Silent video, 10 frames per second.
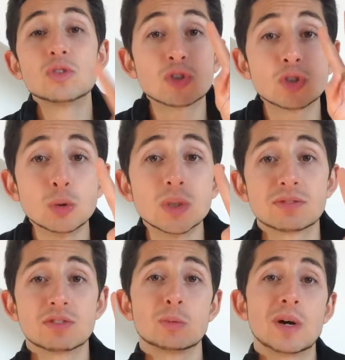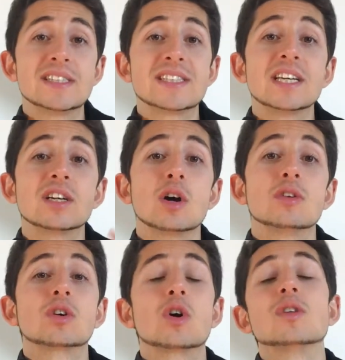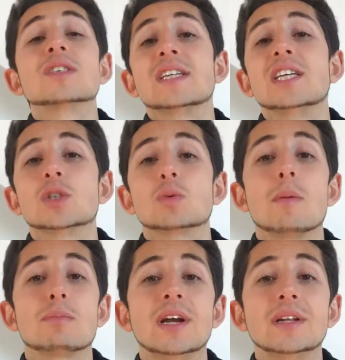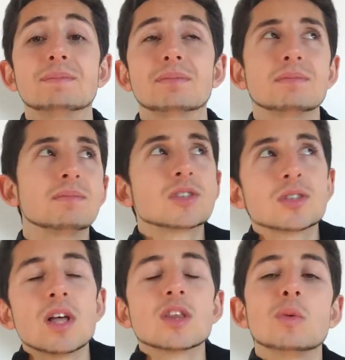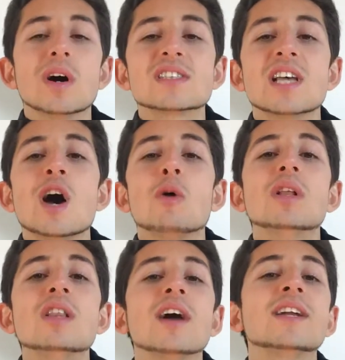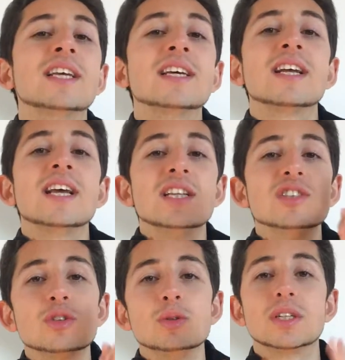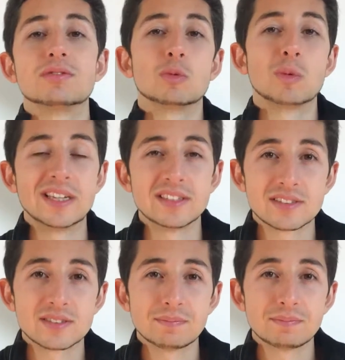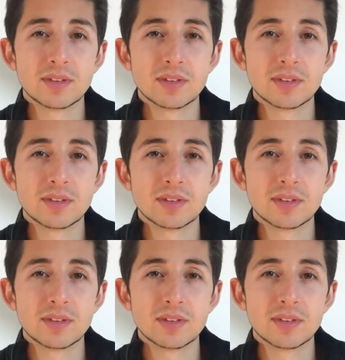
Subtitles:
use two different ways to encode the content into our brain. So in other words, we're learning it in two different ways.